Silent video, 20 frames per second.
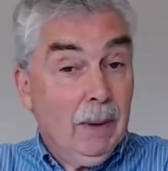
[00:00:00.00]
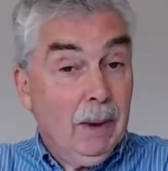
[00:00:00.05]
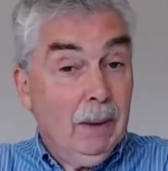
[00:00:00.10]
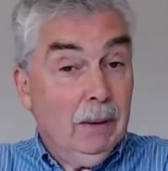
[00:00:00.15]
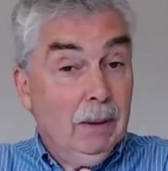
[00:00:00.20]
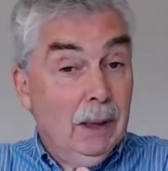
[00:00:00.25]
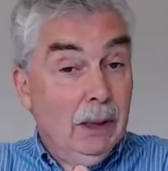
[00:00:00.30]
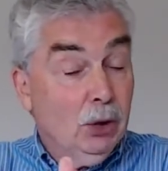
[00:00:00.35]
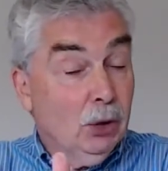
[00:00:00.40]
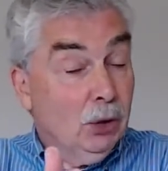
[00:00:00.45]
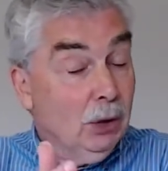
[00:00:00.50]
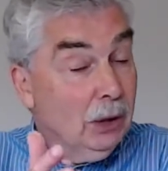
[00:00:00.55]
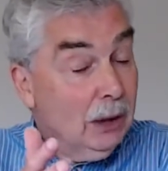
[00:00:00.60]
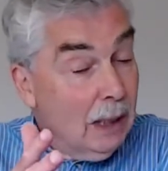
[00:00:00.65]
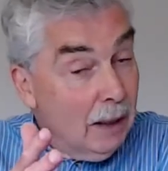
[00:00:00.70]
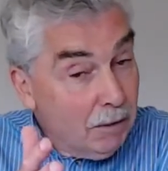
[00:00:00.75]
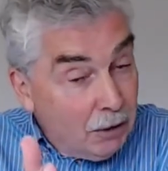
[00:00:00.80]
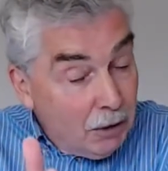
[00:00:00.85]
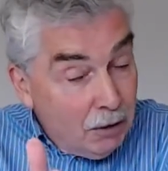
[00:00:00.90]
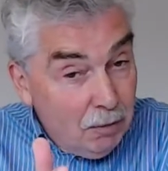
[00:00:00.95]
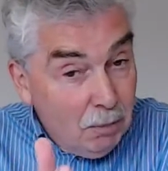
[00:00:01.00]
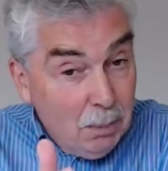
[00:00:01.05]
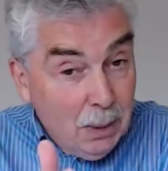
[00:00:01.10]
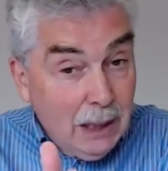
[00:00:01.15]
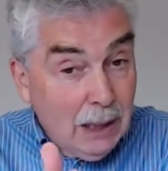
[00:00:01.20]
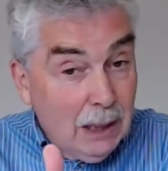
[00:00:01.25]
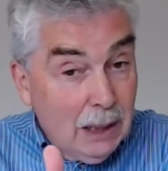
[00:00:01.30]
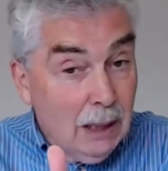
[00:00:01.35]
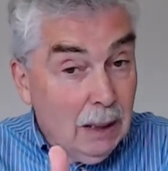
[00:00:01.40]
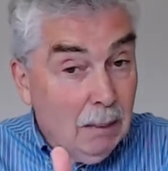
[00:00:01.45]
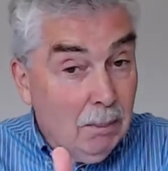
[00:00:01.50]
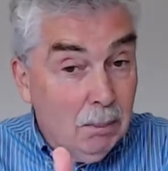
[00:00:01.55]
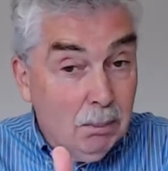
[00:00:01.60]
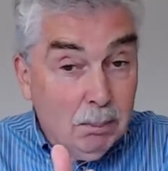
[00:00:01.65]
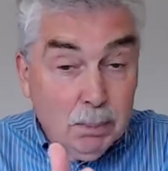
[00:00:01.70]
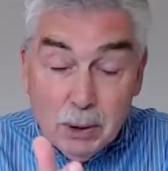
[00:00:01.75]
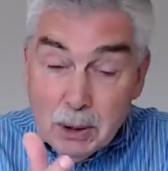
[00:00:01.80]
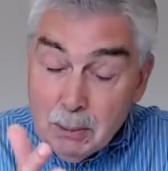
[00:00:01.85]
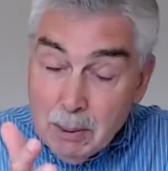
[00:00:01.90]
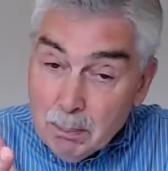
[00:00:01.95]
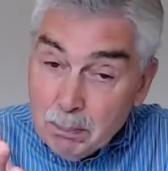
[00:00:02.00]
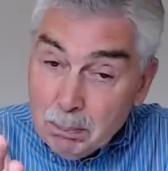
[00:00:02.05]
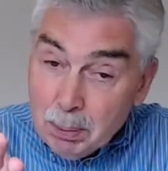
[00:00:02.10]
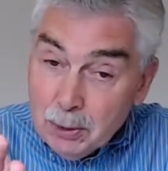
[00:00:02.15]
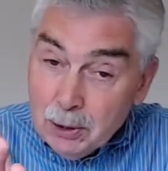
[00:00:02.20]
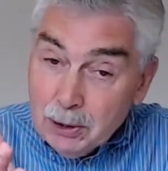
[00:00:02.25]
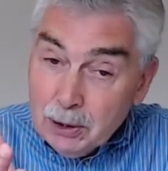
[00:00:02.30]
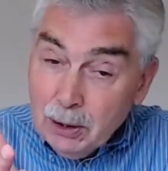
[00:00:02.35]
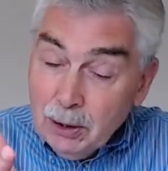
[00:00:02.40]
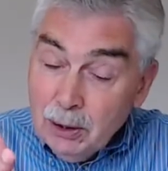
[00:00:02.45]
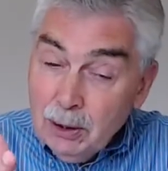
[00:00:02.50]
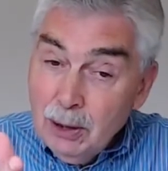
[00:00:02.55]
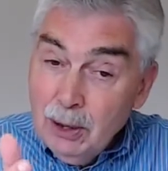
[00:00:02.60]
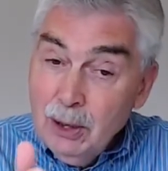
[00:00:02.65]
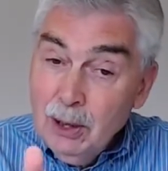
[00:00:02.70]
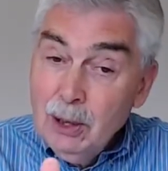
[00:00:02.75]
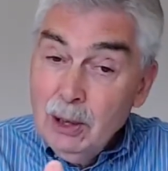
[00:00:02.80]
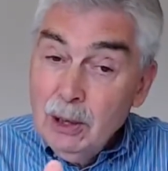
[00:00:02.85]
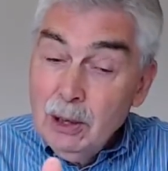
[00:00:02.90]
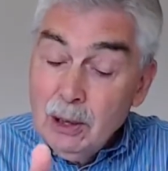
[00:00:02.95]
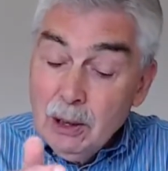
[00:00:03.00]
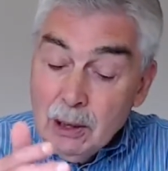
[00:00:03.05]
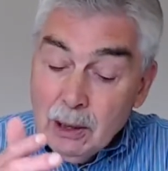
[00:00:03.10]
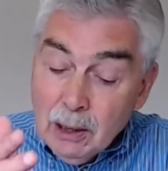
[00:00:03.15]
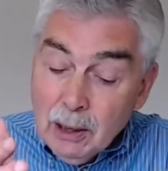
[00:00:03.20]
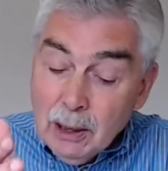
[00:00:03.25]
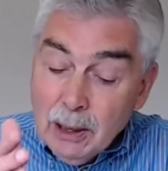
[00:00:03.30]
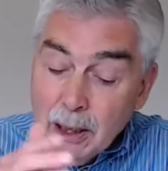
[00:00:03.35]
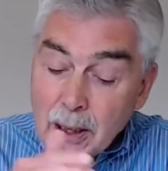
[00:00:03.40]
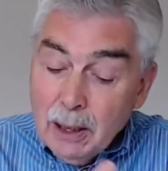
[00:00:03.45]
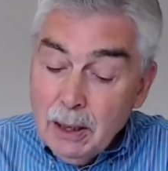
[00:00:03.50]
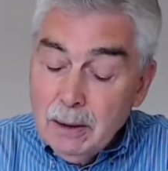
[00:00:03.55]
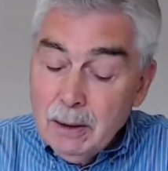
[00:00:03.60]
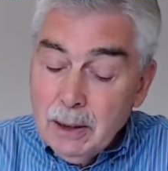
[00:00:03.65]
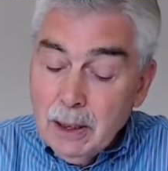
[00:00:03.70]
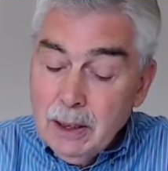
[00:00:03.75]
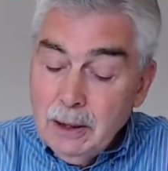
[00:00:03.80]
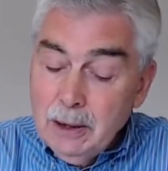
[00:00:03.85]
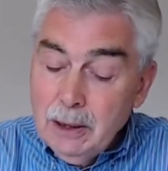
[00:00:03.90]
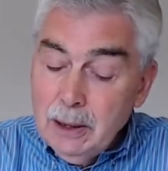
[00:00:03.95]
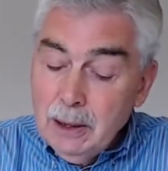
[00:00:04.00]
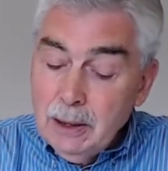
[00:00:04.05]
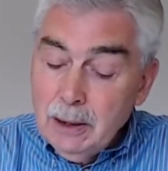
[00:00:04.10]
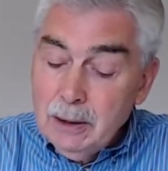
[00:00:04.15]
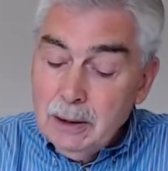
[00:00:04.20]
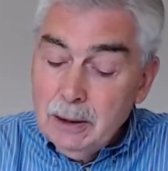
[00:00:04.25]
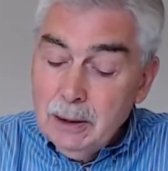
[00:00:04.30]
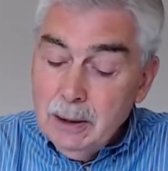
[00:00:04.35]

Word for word: They should never have beaten him, put him in prison like they did.